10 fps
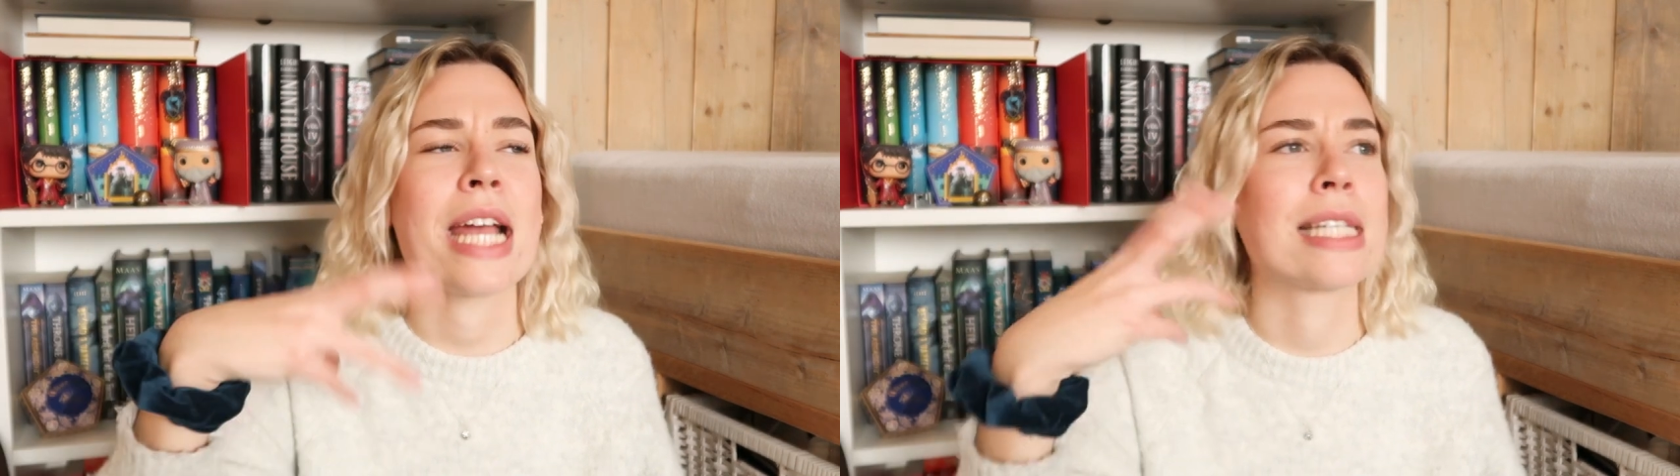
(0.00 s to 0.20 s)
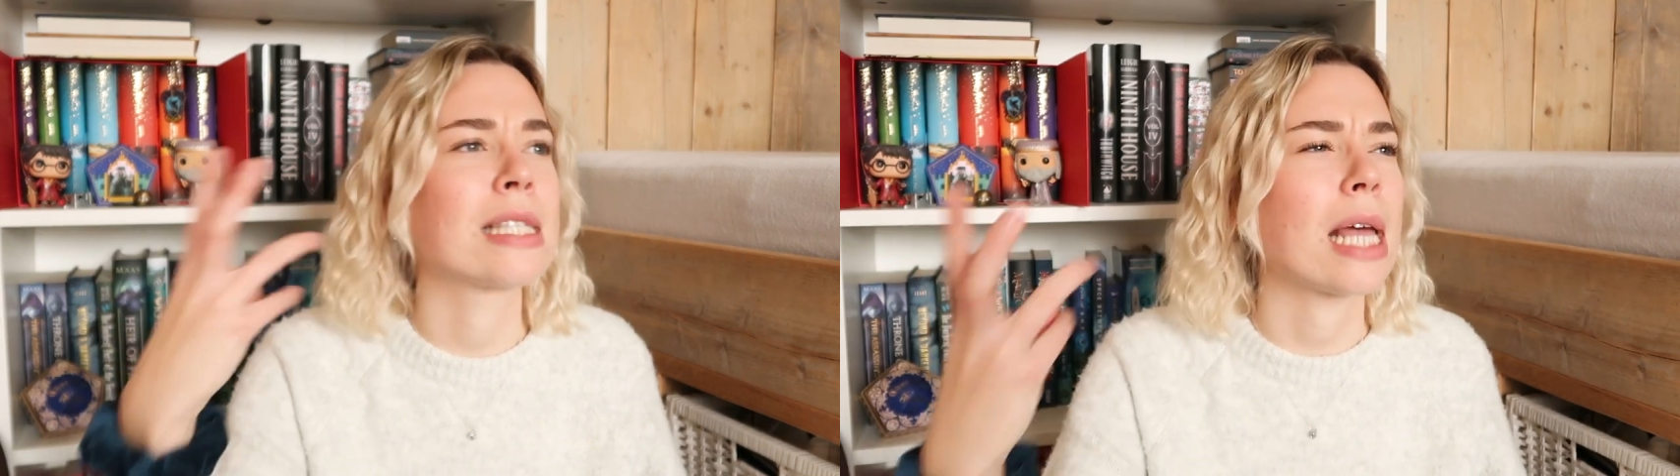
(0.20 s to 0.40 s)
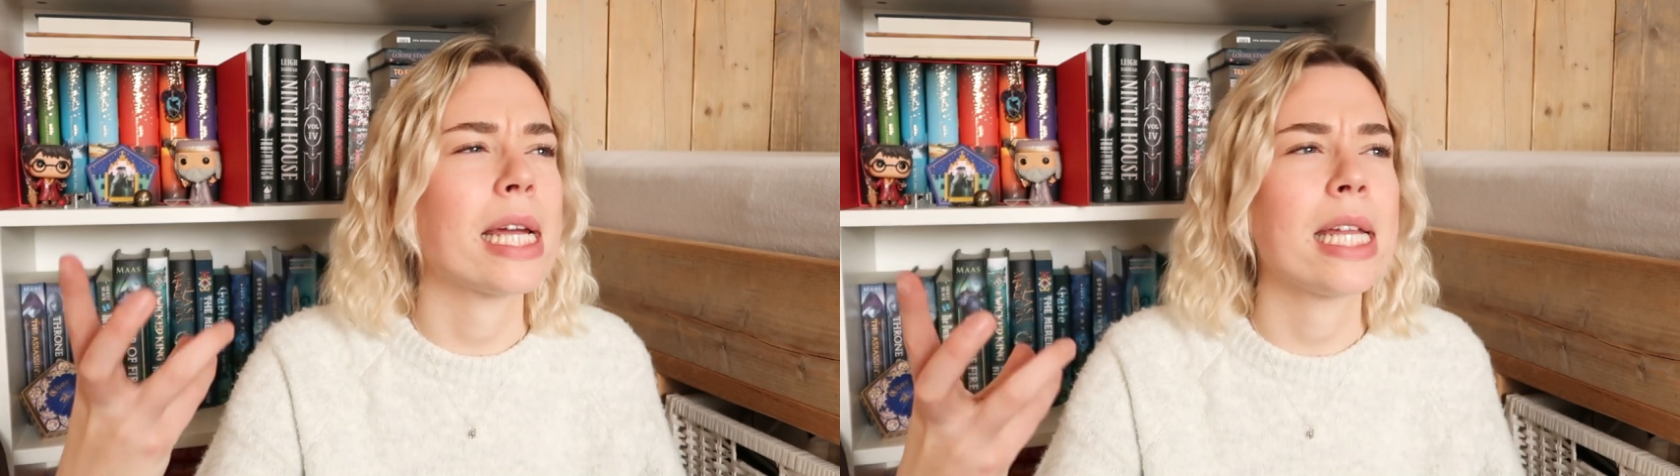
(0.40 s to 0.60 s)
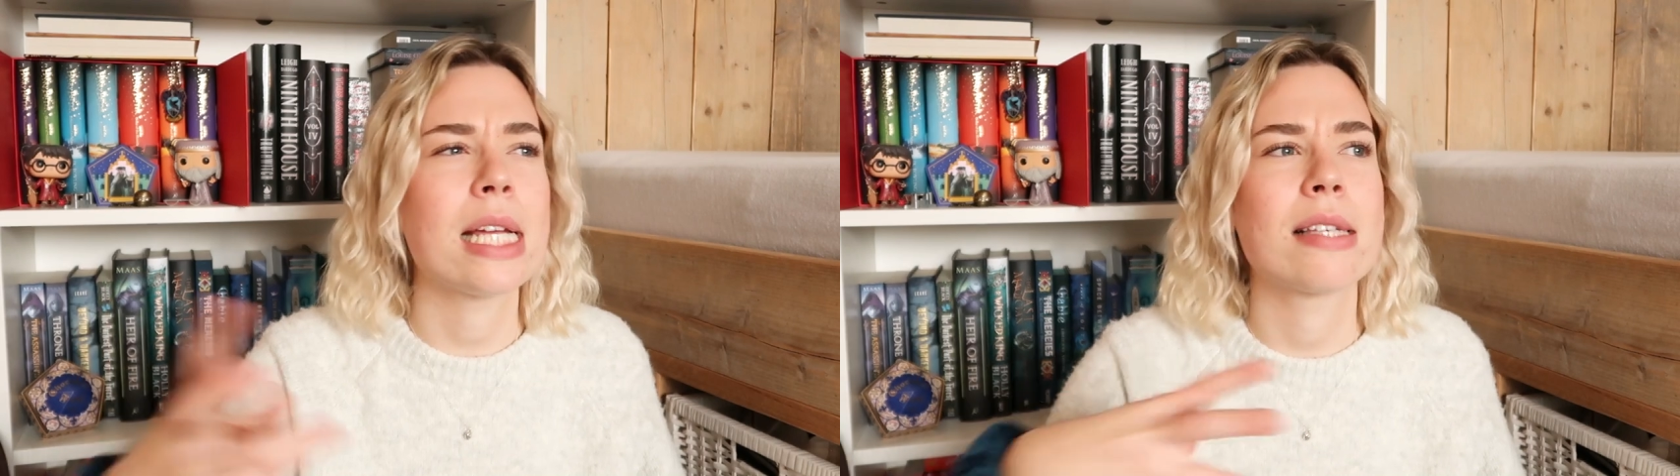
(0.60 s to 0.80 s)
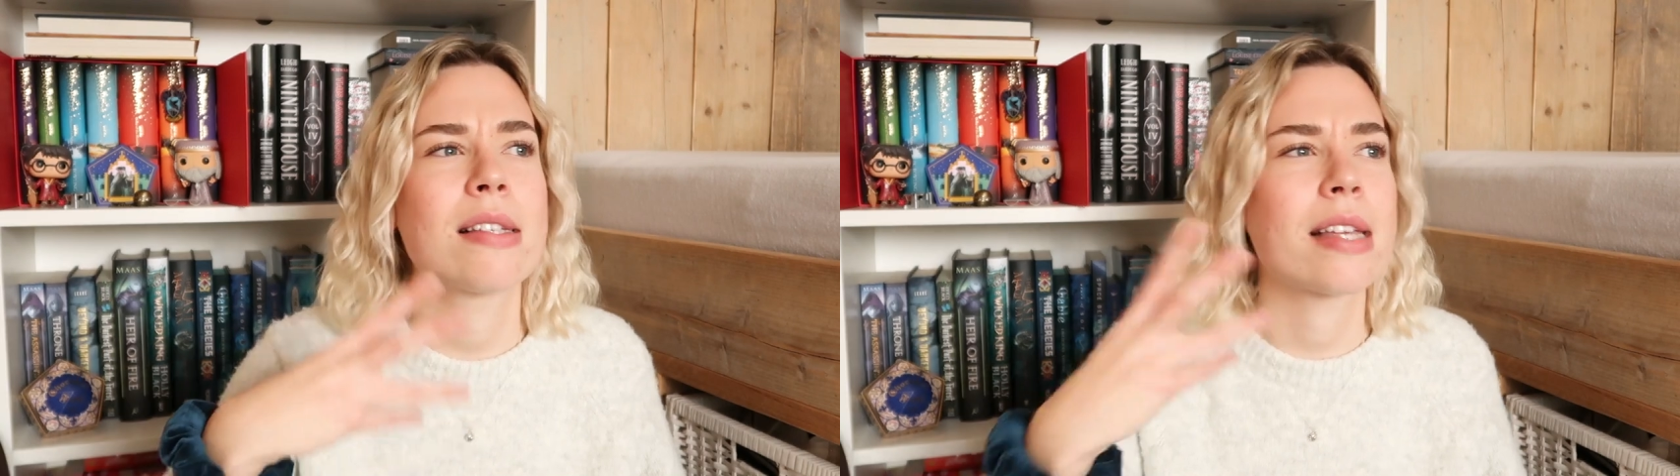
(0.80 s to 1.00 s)

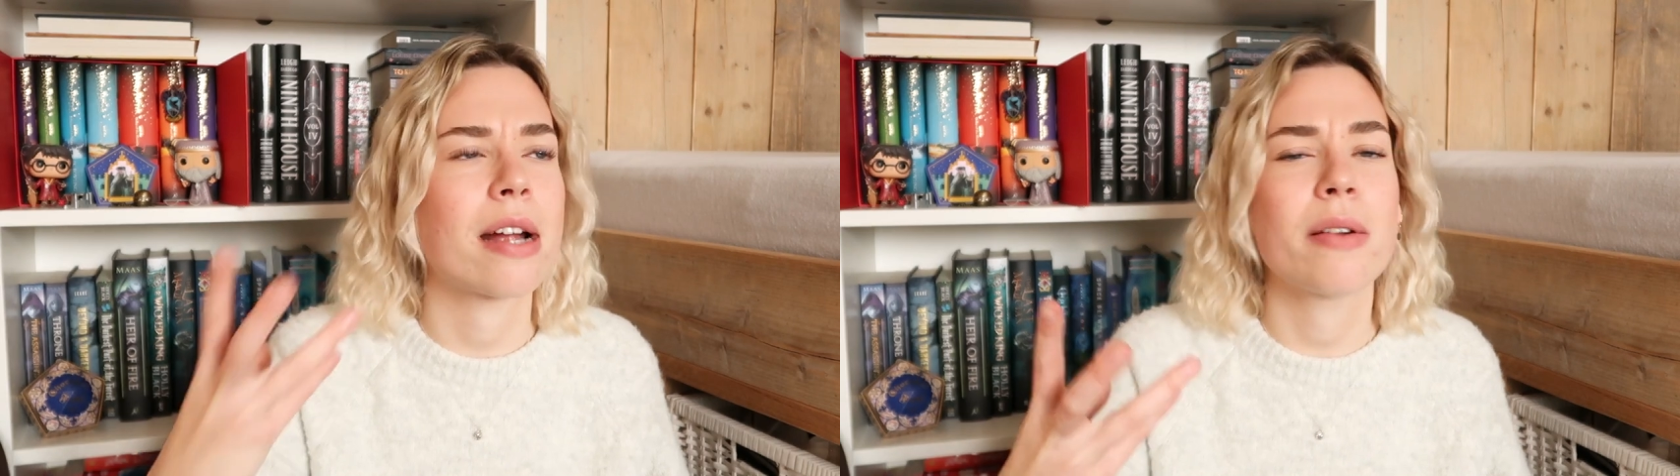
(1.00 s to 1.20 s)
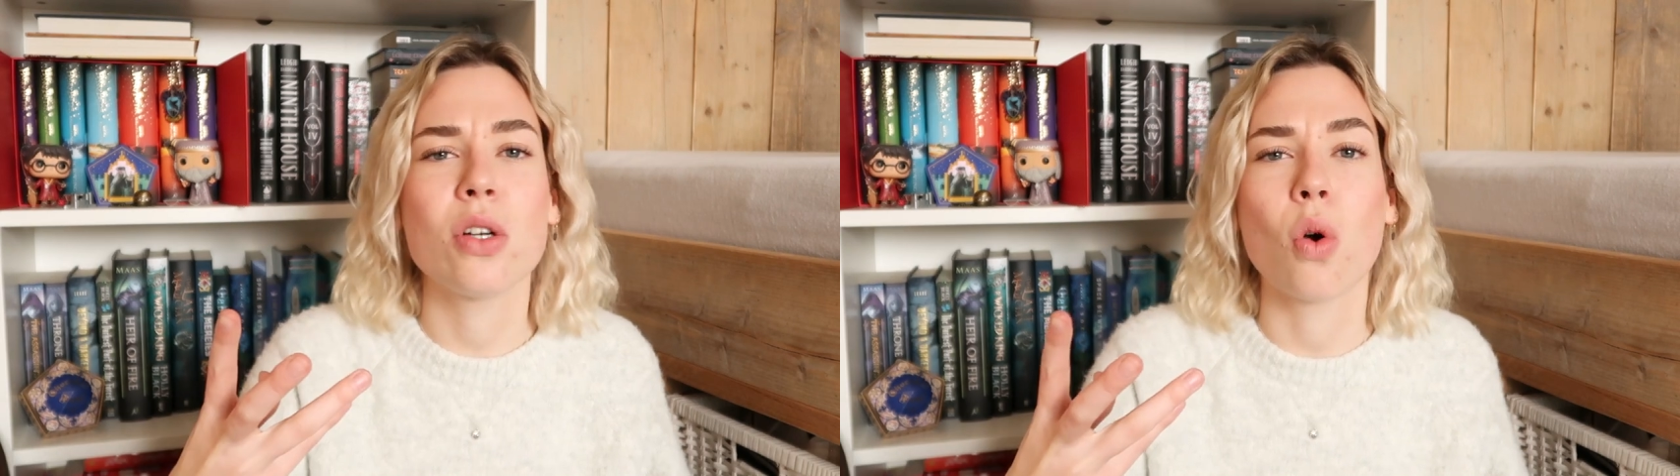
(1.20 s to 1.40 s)
exciting, scary